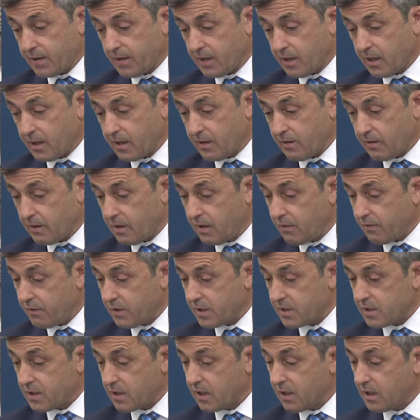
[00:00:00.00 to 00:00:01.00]
that, the
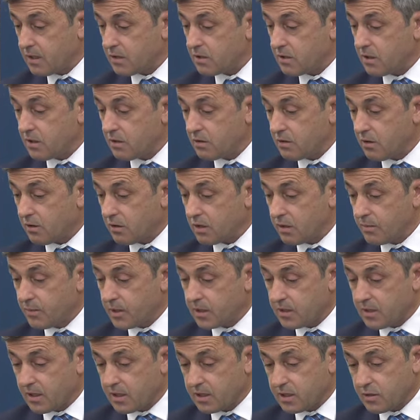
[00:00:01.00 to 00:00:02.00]
investigation and
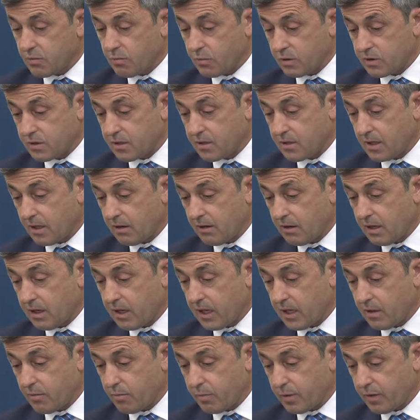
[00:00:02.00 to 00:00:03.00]
documentation was thorough
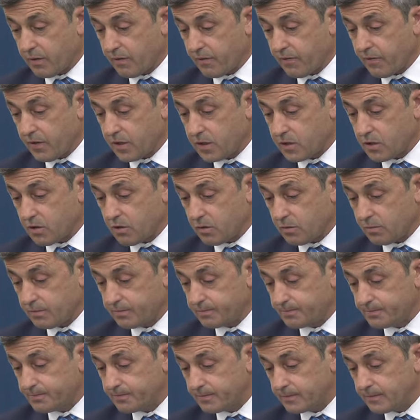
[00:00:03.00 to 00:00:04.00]
and professional.
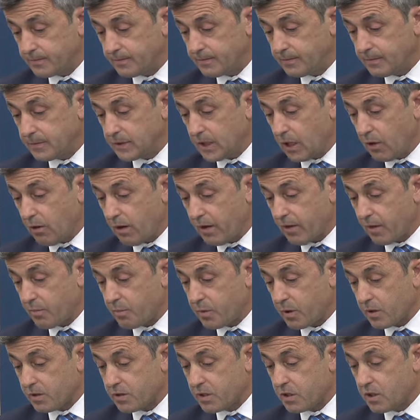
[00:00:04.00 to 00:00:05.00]
No other
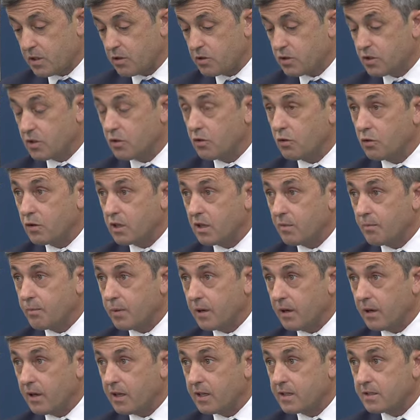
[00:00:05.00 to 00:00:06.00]
prosecution or
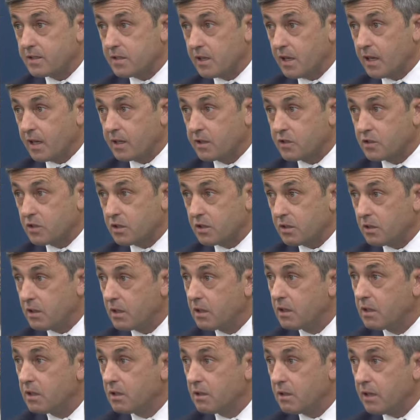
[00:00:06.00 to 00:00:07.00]
compliance action
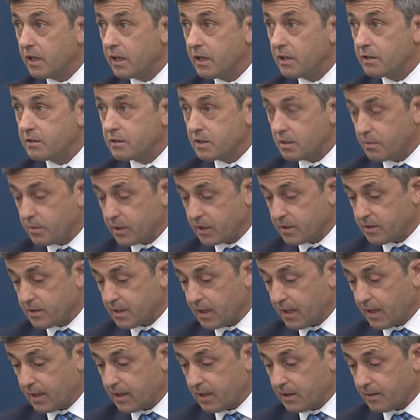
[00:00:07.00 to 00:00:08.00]
needed to be
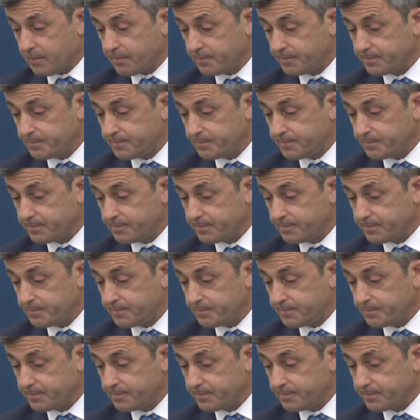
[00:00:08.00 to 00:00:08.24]
taken.